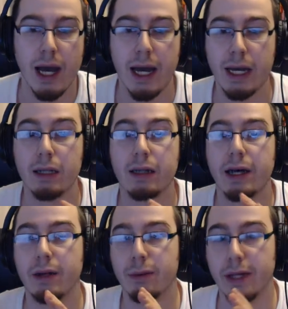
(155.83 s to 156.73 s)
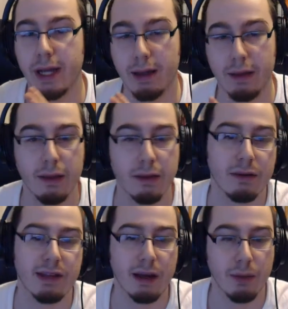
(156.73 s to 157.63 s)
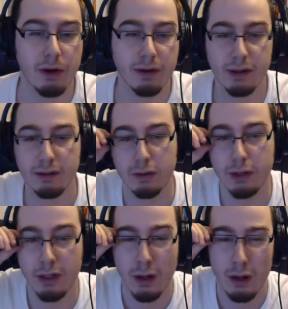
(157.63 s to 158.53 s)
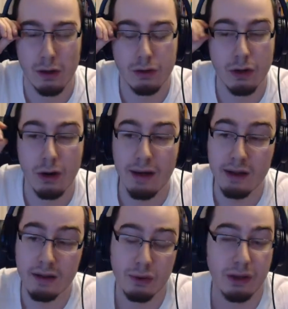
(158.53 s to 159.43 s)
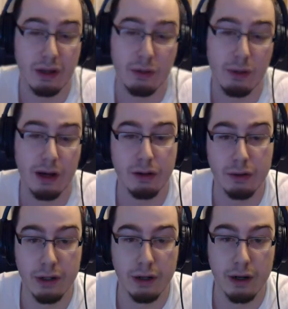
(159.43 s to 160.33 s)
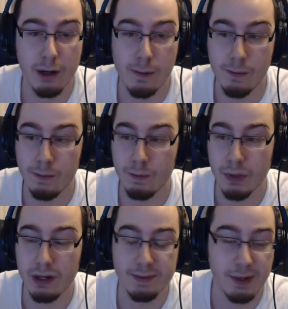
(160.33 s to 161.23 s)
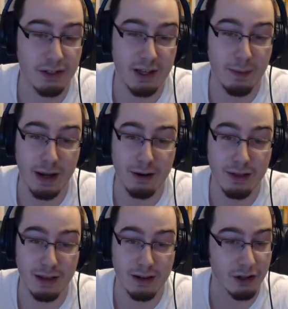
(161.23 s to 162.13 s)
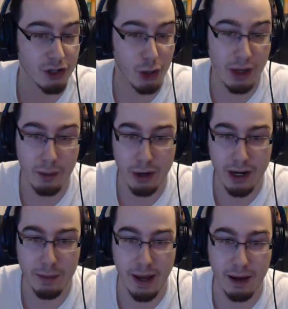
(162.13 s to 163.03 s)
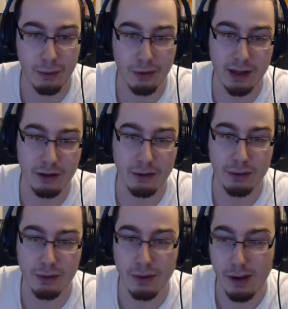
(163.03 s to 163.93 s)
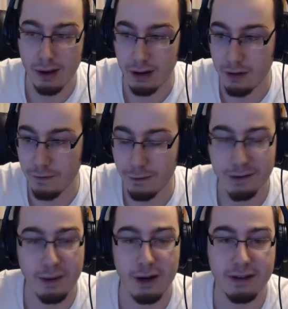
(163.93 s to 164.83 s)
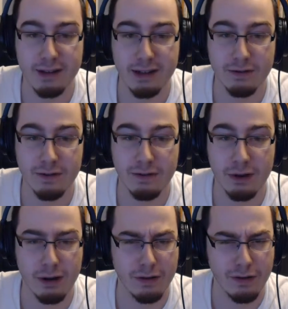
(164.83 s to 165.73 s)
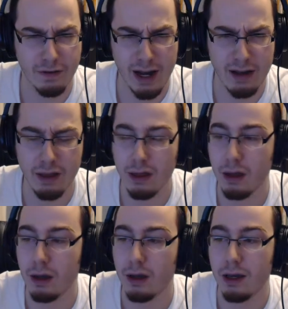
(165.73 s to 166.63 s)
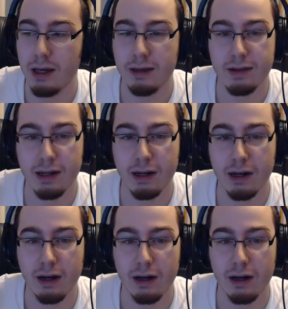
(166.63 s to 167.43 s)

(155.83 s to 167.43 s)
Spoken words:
and then we get the second part of season 3. So I think it's a really good way to do it, especially better than a show like Breaking Bad, where they do first part of season 5, I think, is in